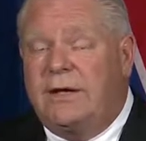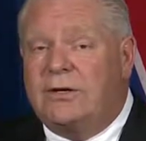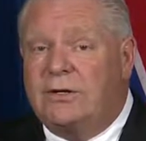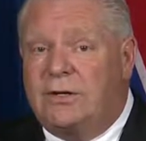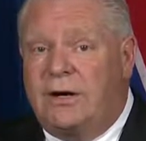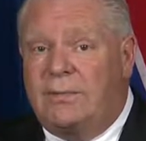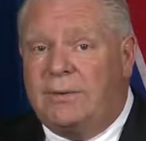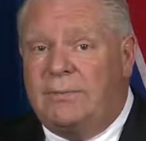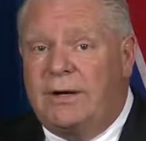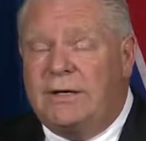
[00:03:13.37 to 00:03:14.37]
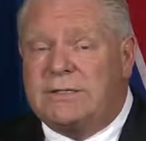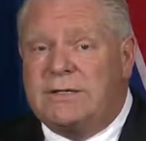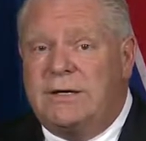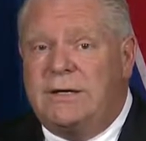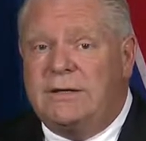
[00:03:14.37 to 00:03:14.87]
a, good
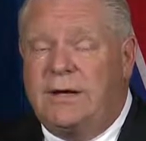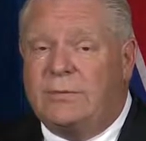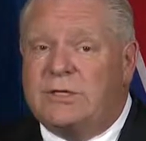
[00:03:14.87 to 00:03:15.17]
compromise that